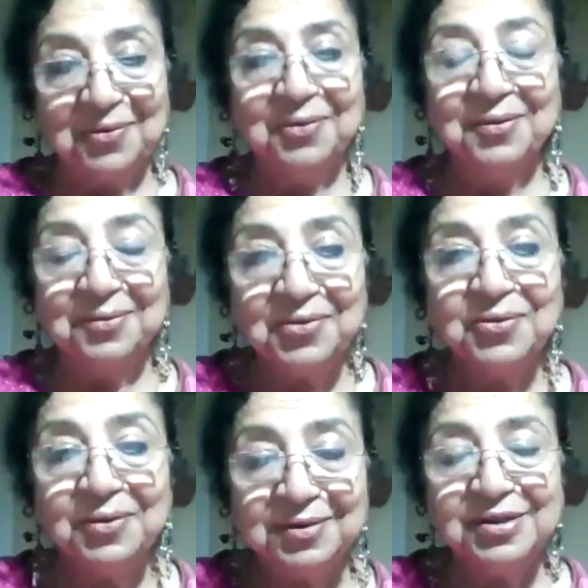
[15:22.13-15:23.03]

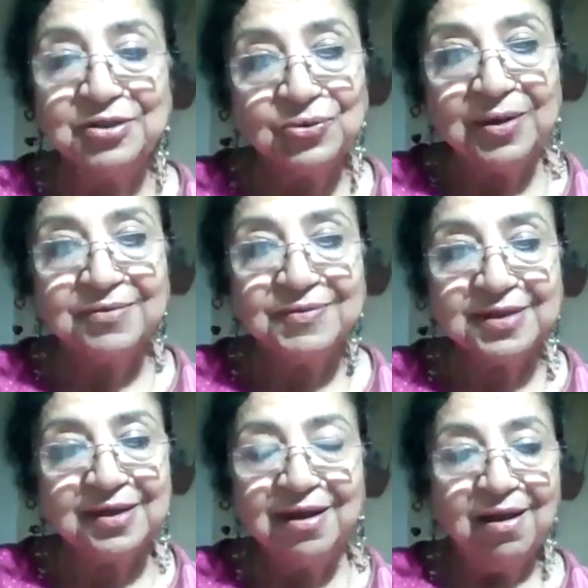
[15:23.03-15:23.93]
on the issue. And he
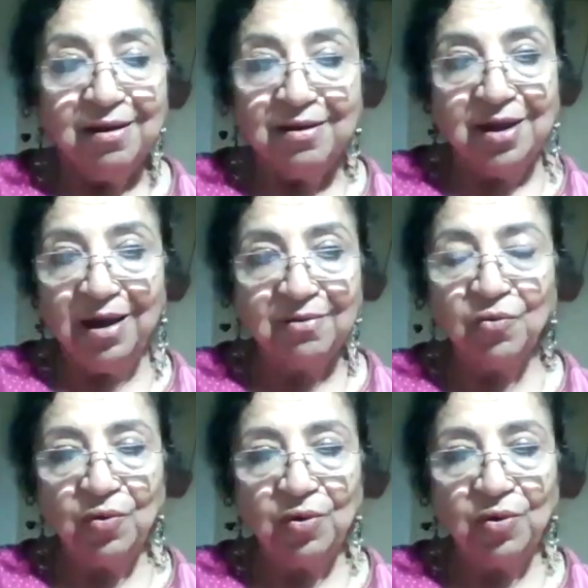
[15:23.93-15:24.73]
said, yeah.